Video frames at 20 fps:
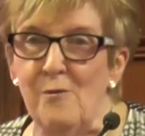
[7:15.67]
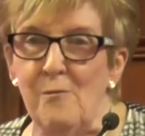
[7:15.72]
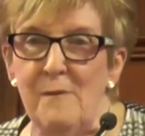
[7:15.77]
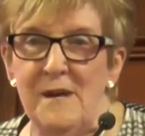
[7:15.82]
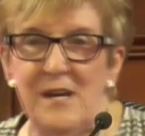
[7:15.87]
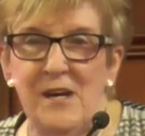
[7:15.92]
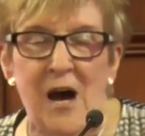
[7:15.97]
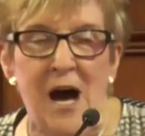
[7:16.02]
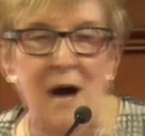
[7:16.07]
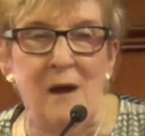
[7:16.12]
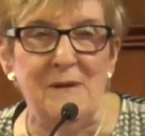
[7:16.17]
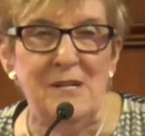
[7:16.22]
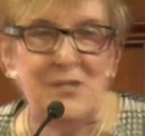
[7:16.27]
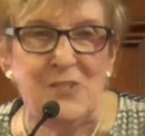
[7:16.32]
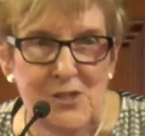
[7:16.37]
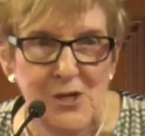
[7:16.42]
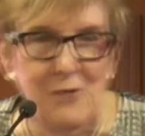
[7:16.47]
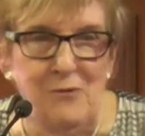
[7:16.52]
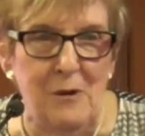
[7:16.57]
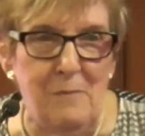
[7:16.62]
when we come in
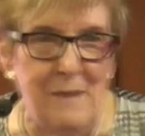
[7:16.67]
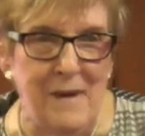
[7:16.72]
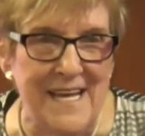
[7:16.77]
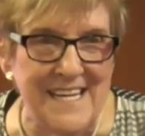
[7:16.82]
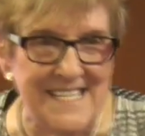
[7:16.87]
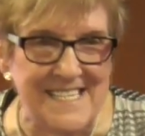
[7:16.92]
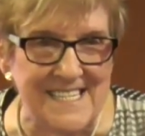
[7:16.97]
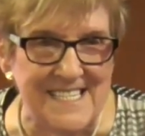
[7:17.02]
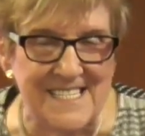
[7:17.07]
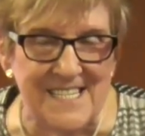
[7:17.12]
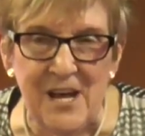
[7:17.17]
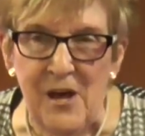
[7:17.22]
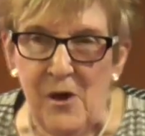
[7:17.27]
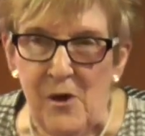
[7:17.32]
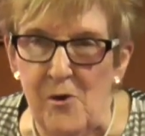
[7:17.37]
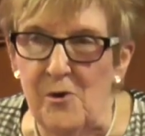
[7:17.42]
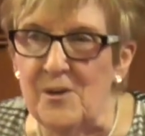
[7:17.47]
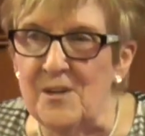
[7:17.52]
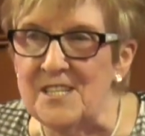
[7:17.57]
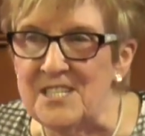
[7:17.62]
true repentance
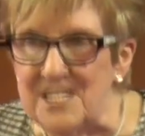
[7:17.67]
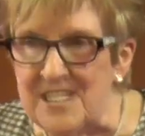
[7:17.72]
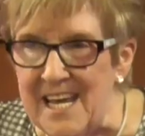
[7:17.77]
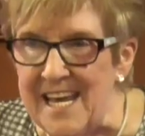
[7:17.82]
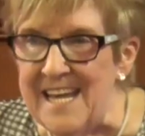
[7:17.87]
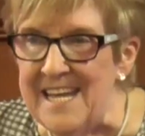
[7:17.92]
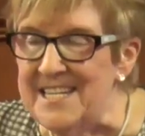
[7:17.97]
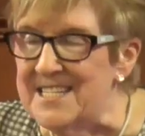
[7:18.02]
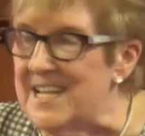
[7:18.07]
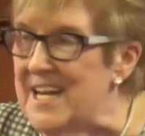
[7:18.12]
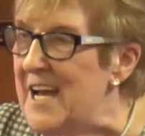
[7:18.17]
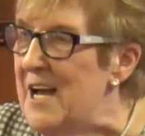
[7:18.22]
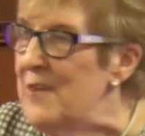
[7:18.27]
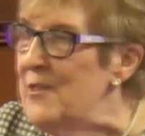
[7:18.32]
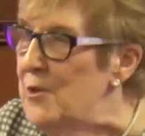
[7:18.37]
who can change